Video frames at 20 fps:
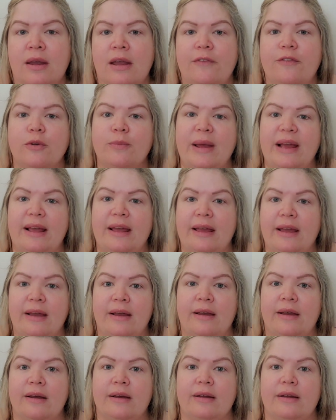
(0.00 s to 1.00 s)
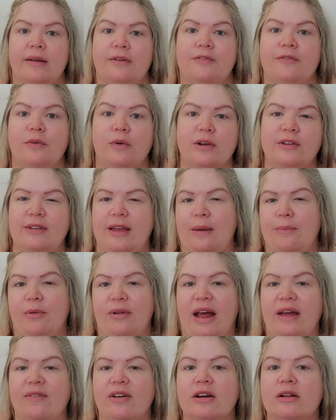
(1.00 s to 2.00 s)
if you're making for example
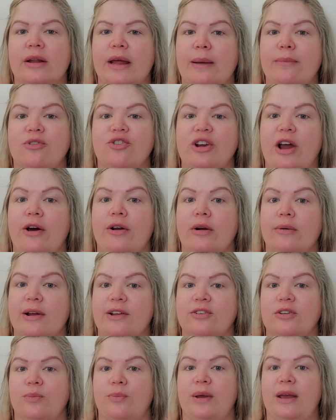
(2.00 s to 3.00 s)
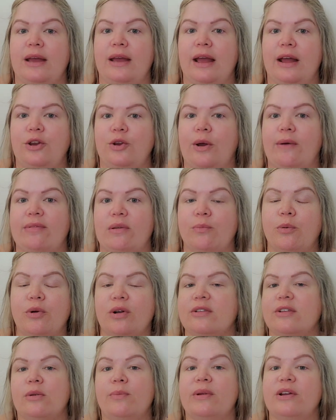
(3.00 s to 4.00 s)
i have a clam chowder recipe and you have to put
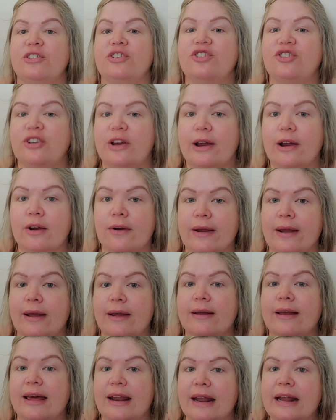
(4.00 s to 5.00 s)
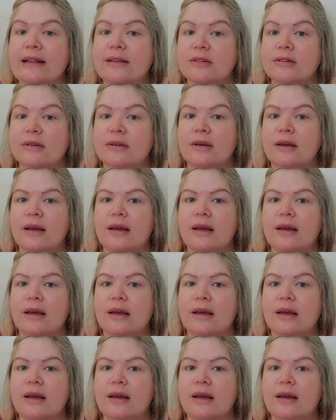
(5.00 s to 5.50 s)
a little bit of sherry in it